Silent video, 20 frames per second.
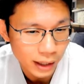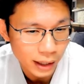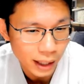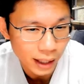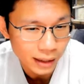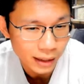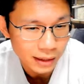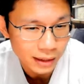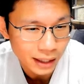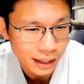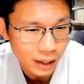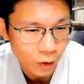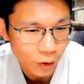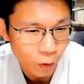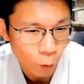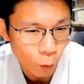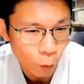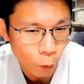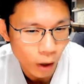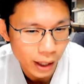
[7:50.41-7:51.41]
understand
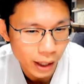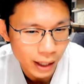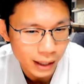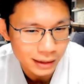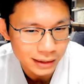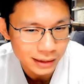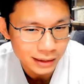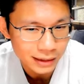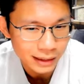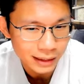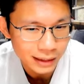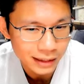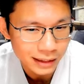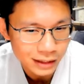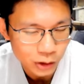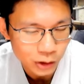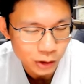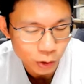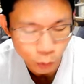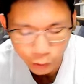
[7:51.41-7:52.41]
what exactly
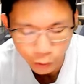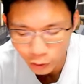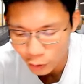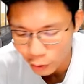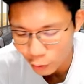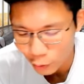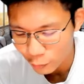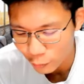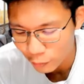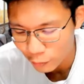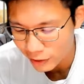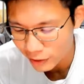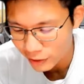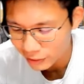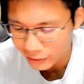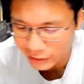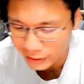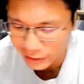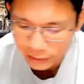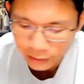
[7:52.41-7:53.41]
is going on with that
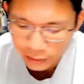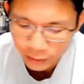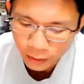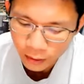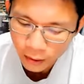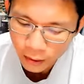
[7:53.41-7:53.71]
thing.